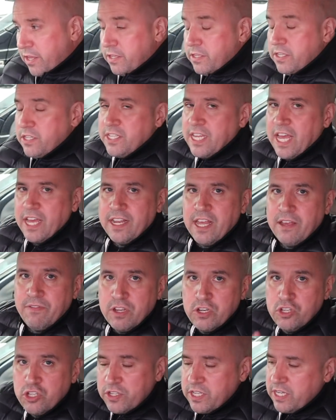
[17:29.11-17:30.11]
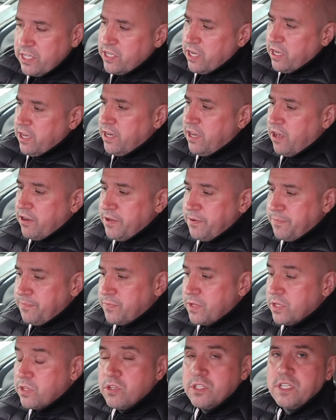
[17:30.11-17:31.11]
The sat-nav, does it turn on?
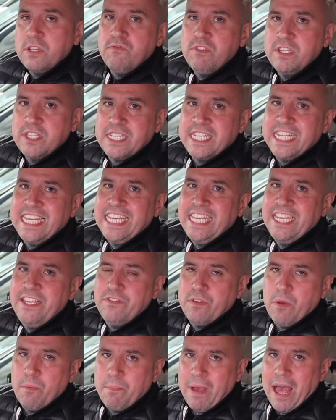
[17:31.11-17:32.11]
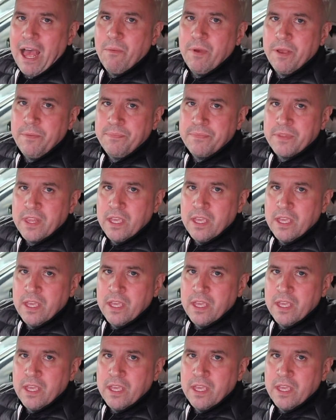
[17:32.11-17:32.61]
Does it receive power?